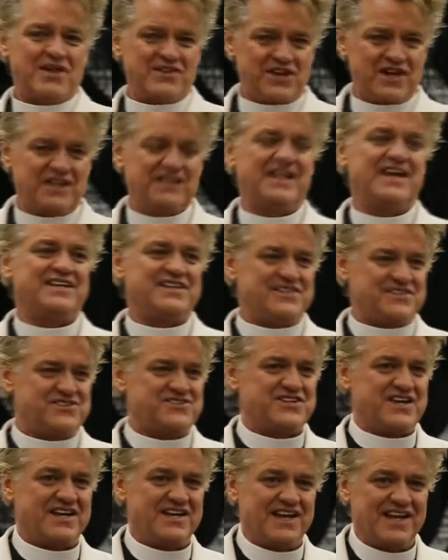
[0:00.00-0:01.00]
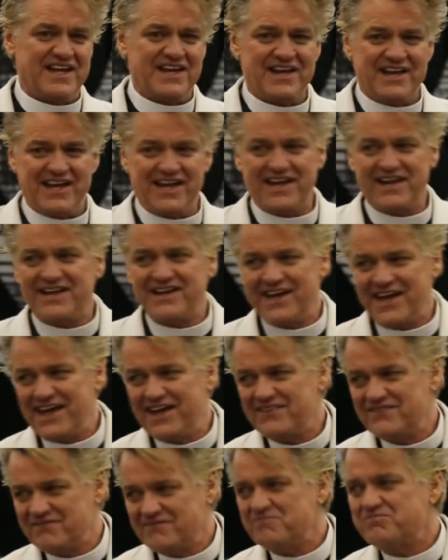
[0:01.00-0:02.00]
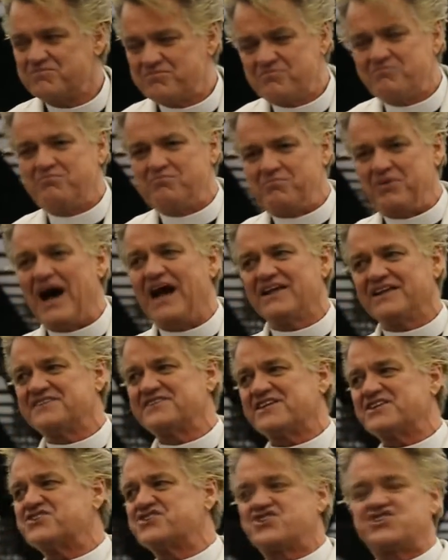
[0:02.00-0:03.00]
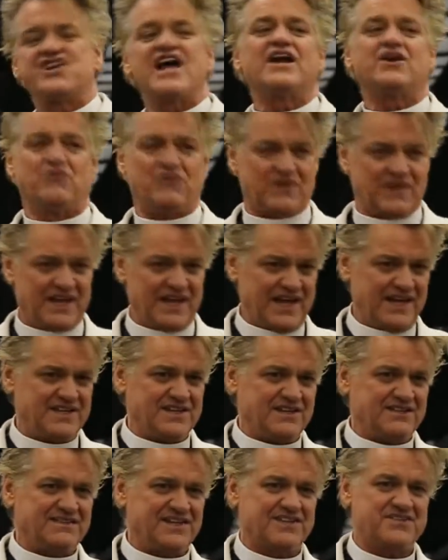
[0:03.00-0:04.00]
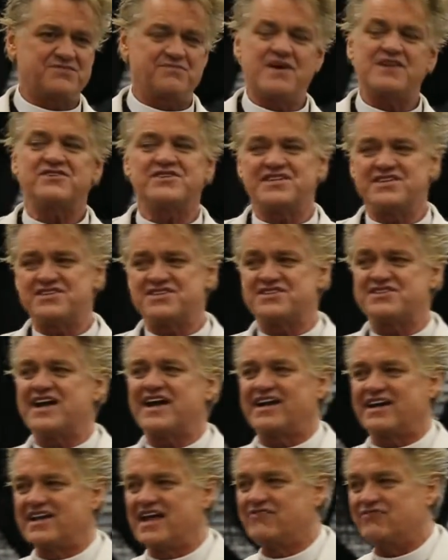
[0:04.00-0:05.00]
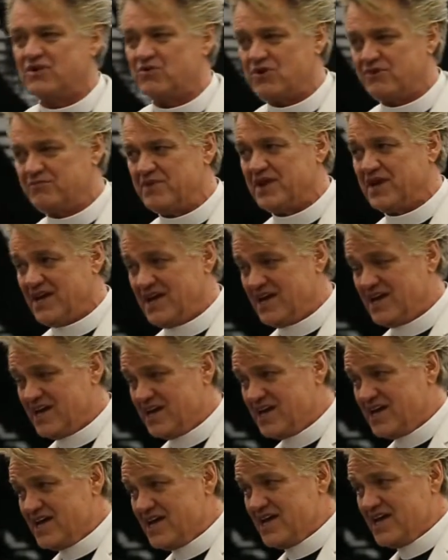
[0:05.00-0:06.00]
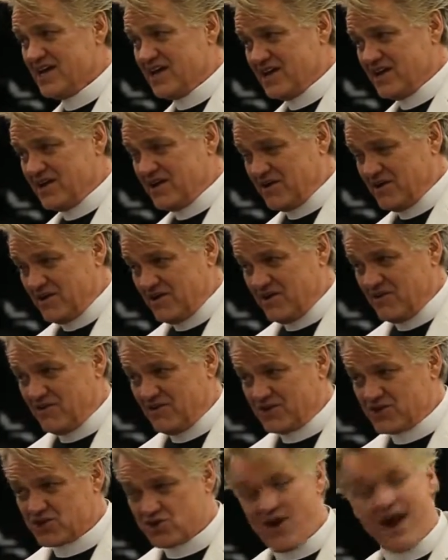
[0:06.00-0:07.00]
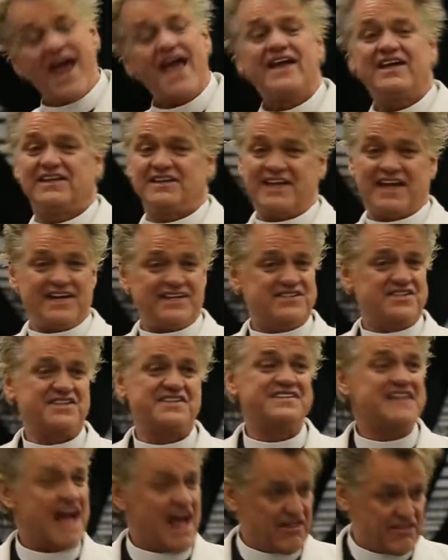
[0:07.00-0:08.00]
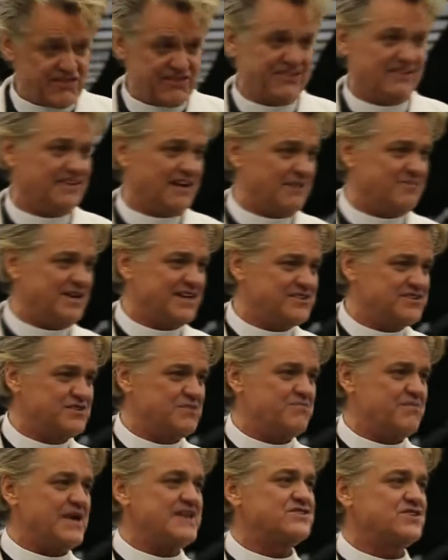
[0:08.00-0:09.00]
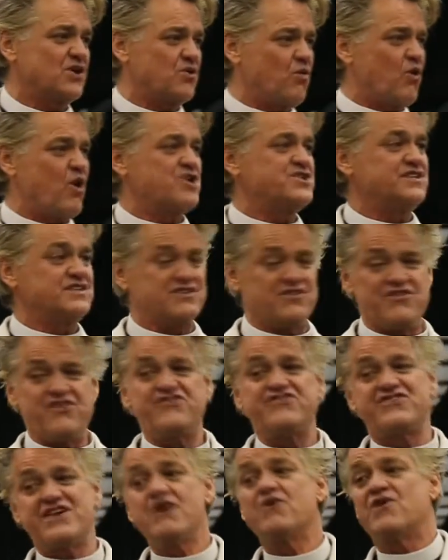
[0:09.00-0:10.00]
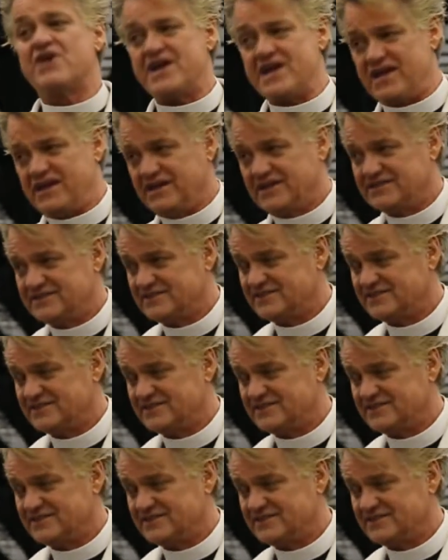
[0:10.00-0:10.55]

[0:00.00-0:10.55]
by the Clintons and politics generally, especially since 9/11, we've been triangulated to death. I mean, it's the basic Washington theory